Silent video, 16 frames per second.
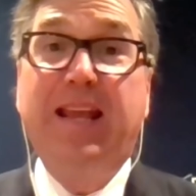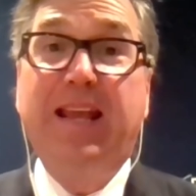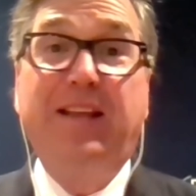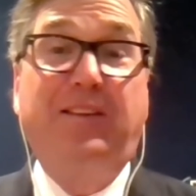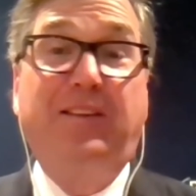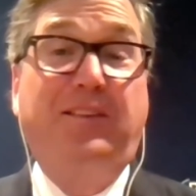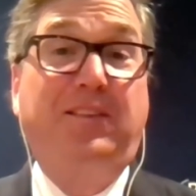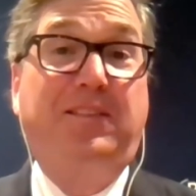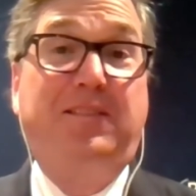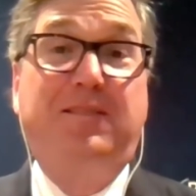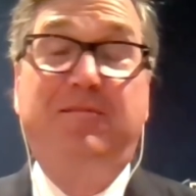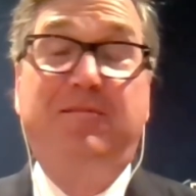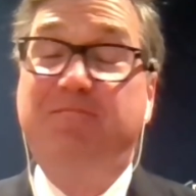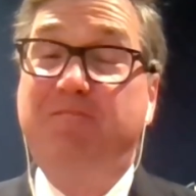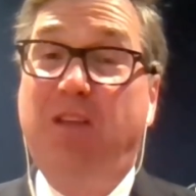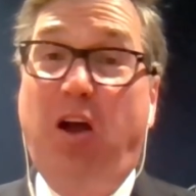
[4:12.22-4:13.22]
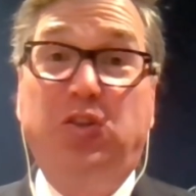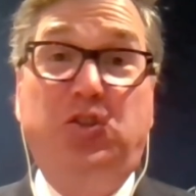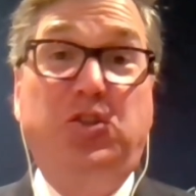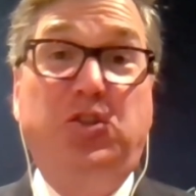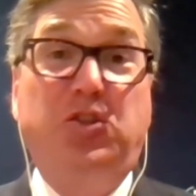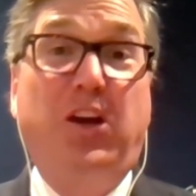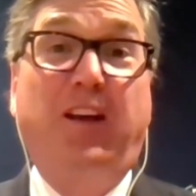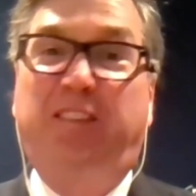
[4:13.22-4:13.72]
It's
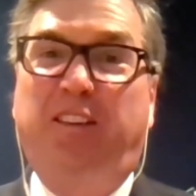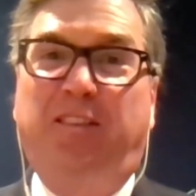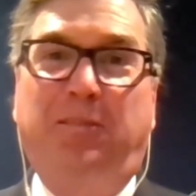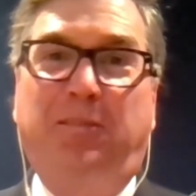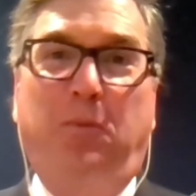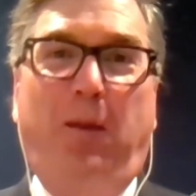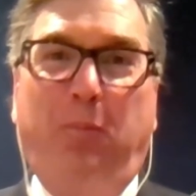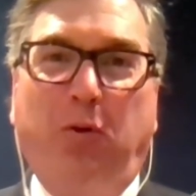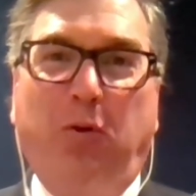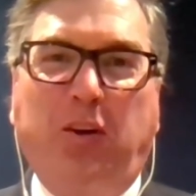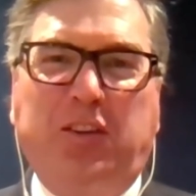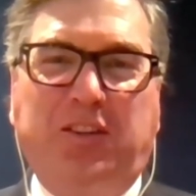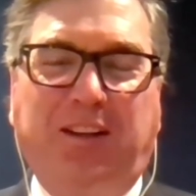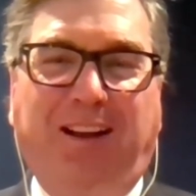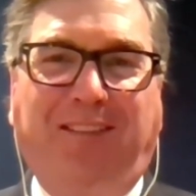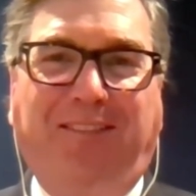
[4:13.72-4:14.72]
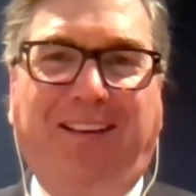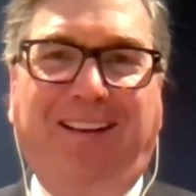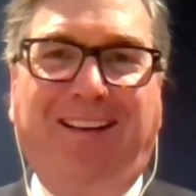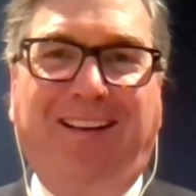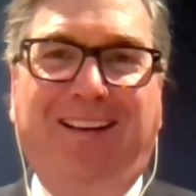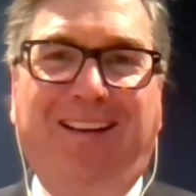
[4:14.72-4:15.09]
just a small portion of it.